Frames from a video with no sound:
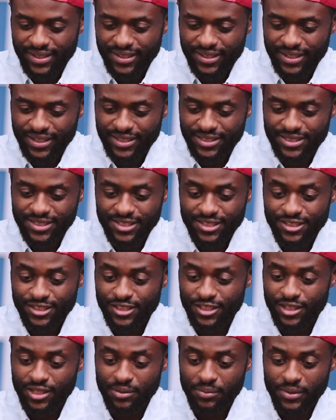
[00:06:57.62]
I see
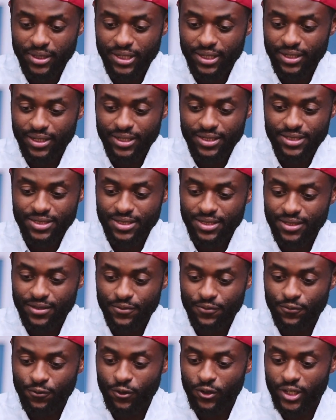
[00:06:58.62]
HDMI, I see
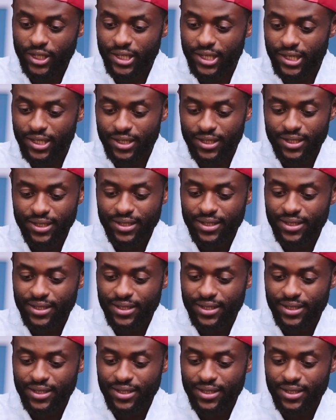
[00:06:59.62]
4K